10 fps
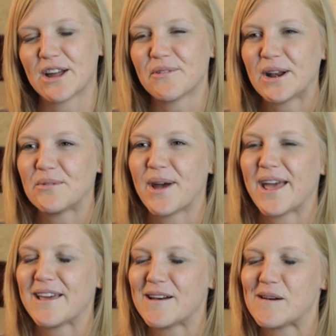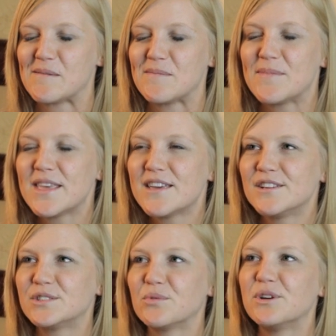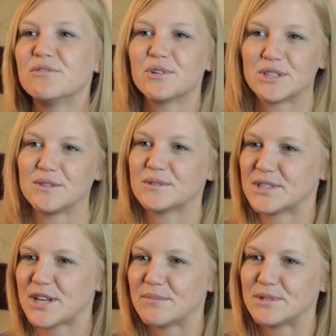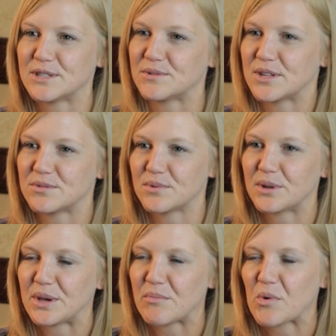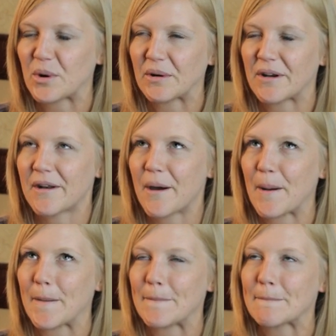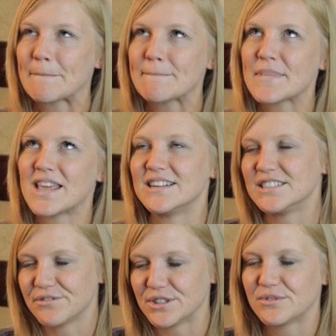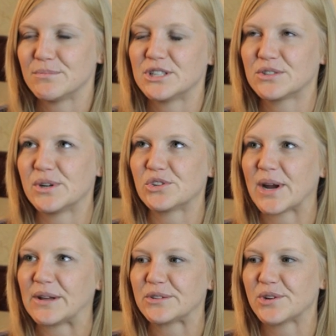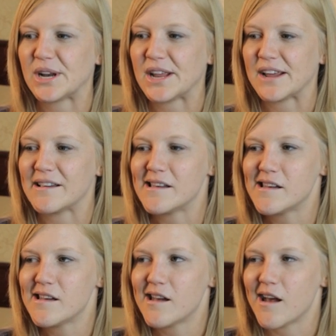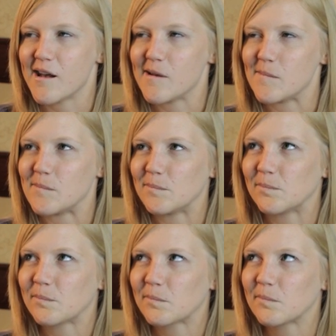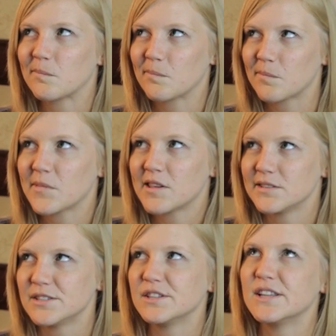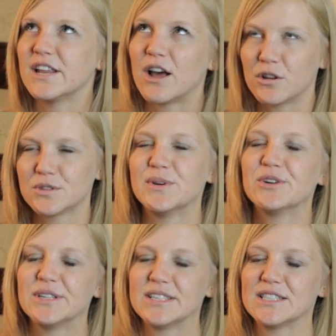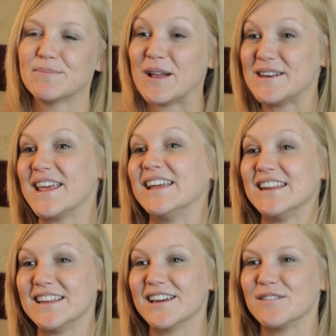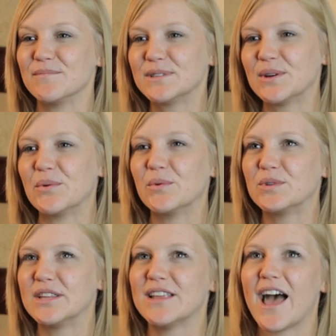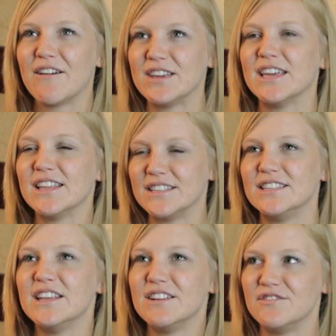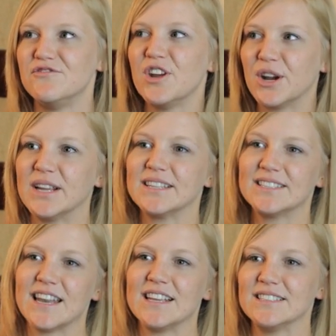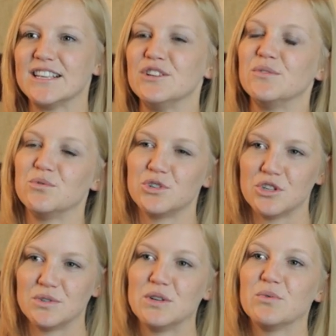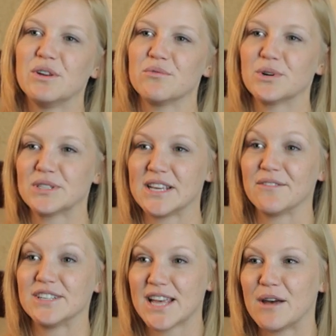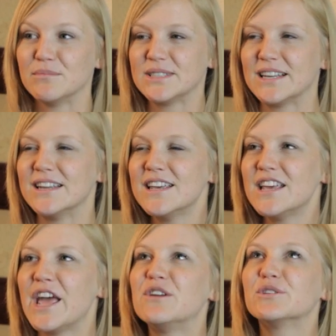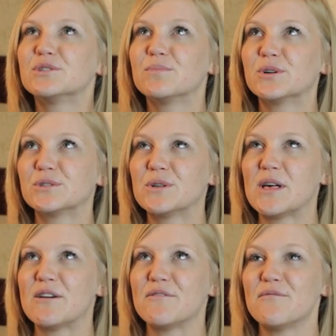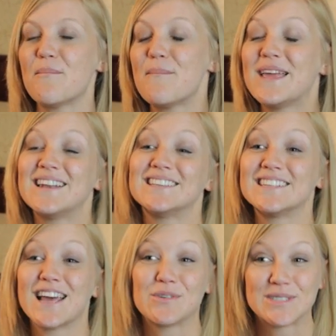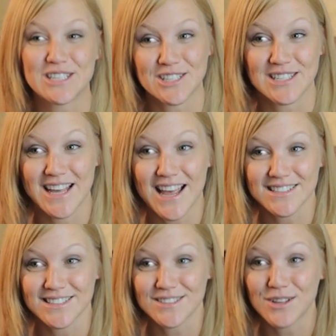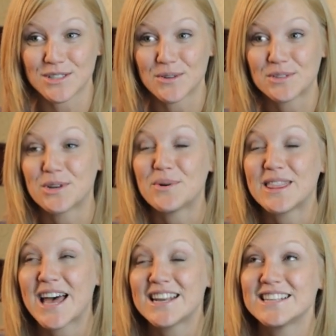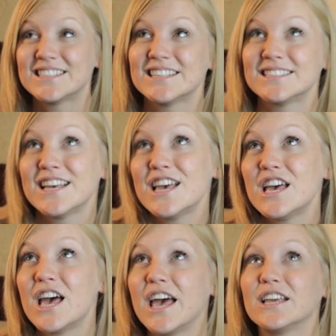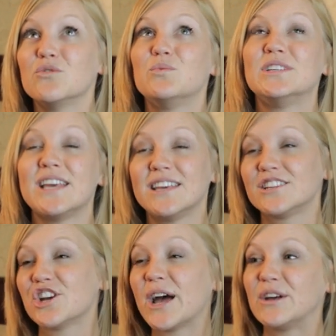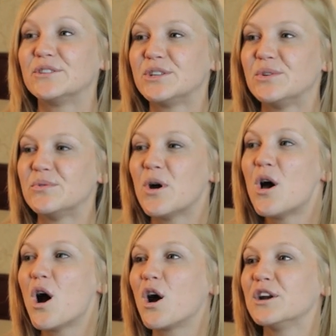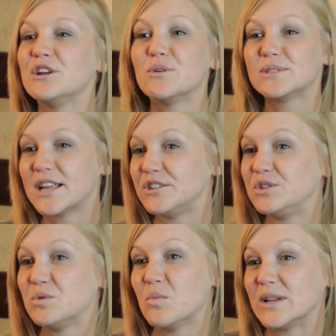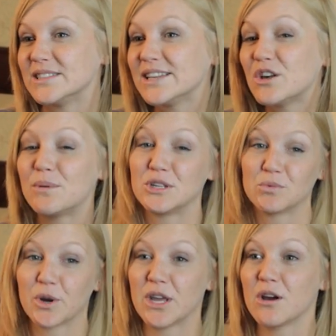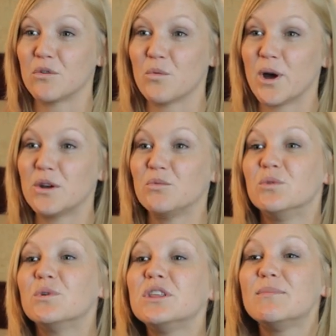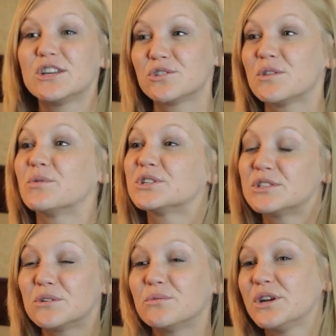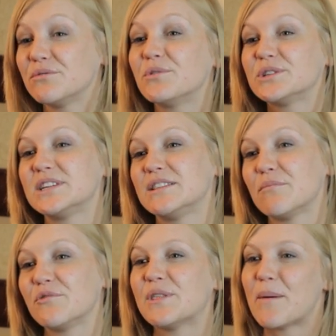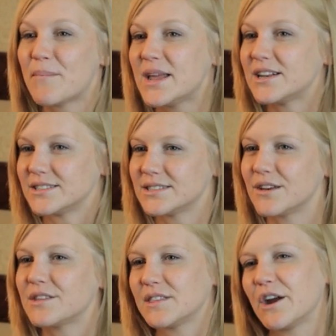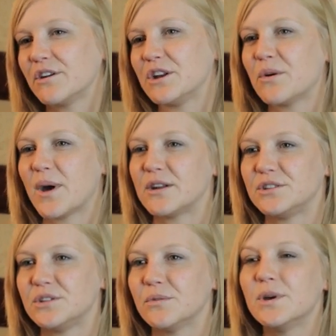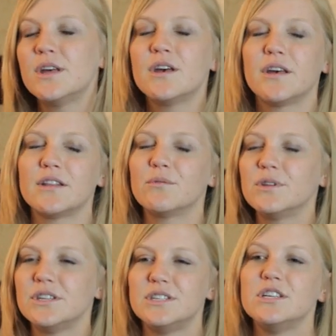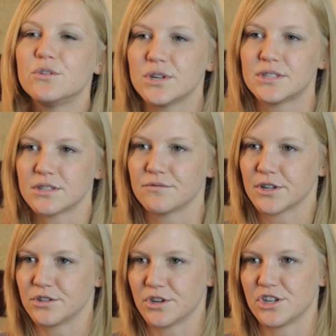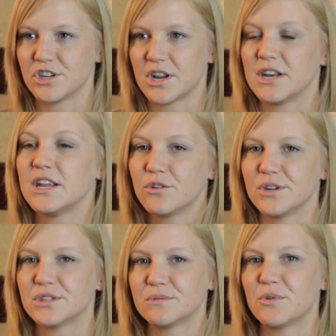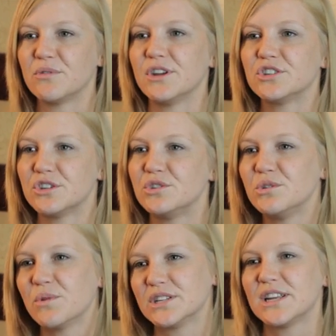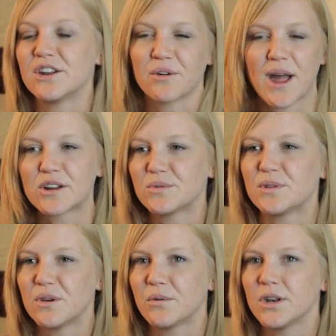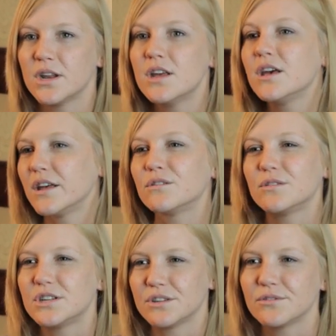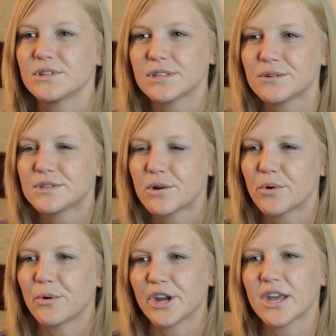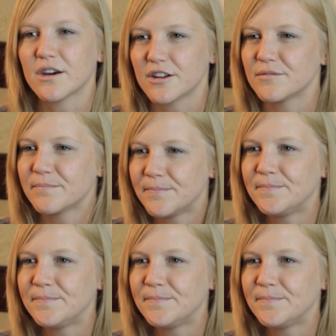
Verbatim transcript: that right away. Um, so reinforcing those attempts is, is really important, um, and a difference from discrete trial training. Um, It also increases spontaneity, um, so having it in, in various settings and using reinforcing of attempts and interspersal of maintenance and acquisition tasks also. So what that is is a, we take a child who already knows how to do one skill but is working on one. We really make sure that we're still reinforcing them for that maintenance skill that they already know how to do, and that really decreases frustration and increases motivation to want to interact with you and, and learn the different skills that we're working on.